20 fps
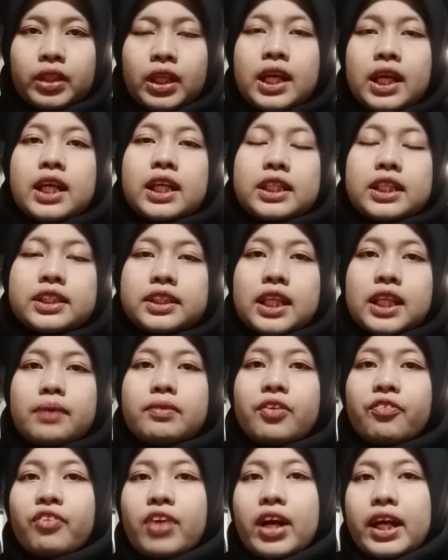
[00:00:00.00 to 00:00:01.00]
Islamic
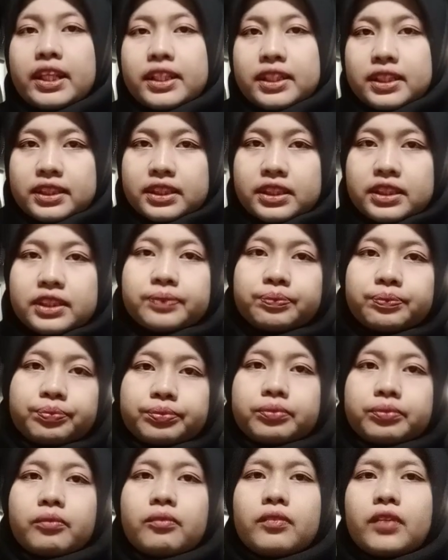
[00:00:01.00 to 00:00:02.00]
finance,
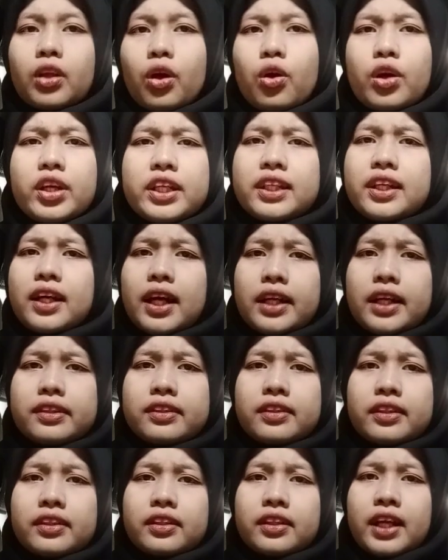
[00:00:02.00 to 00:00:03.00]
on the
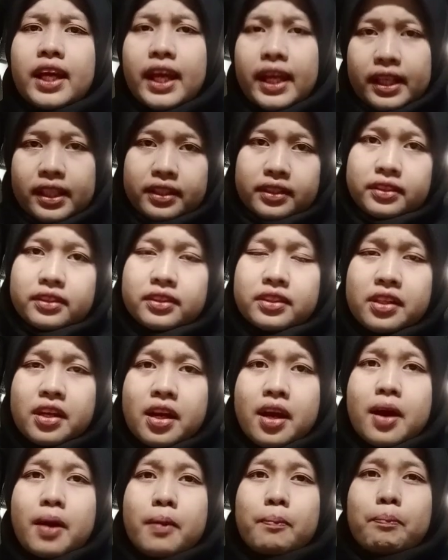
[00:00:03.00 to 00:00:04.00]
other hand,
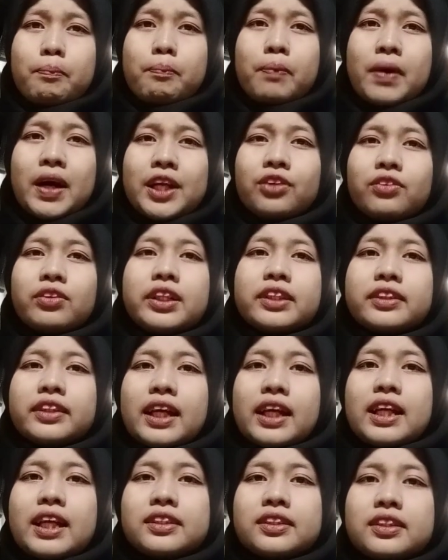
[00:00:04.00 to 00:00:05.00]

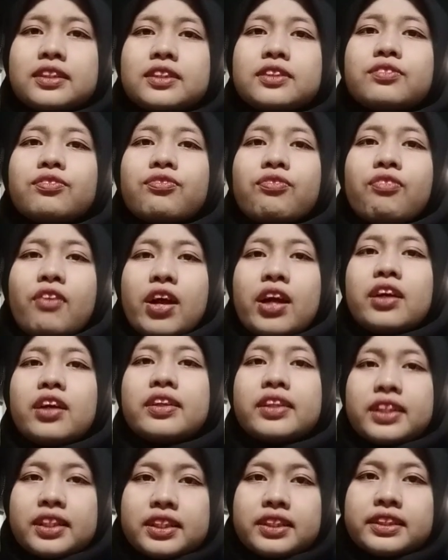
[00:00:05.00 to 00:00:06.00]
prioritizes
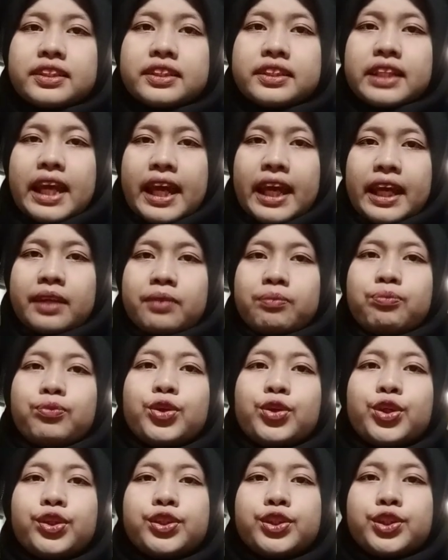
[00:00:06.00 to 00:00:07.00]
fairness and
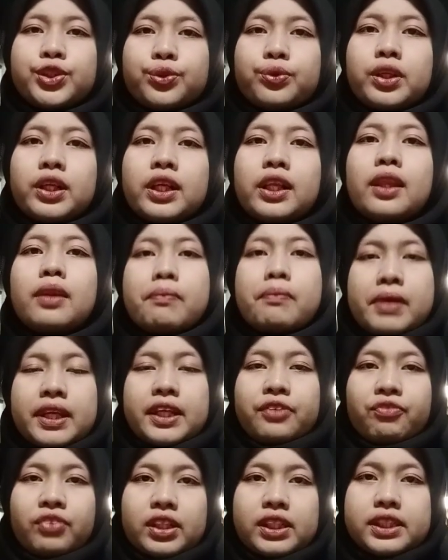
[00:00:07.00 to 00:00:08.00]
mutual
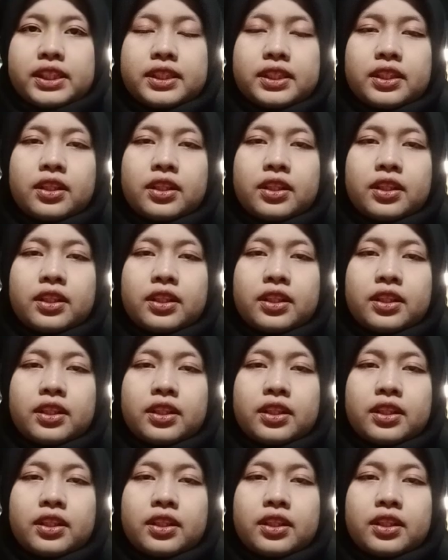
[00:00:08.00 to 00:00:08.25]
benefits,